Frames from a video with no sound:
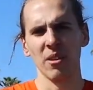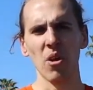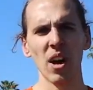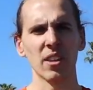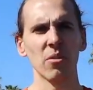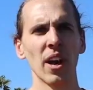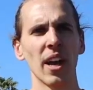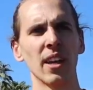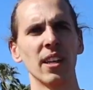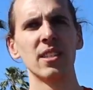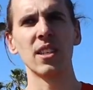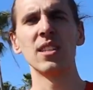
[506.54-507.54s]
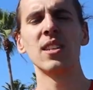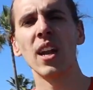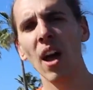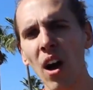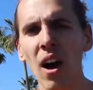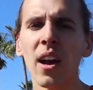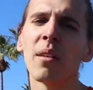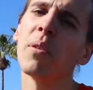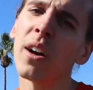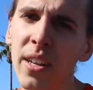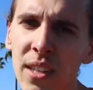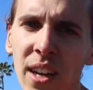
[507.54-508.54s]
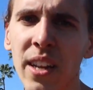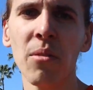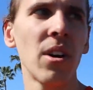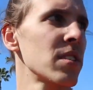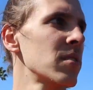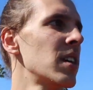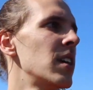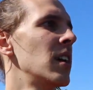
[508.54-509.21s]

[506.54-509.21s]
He walked away. He, he said, oh, I can block your duck," and he walks away.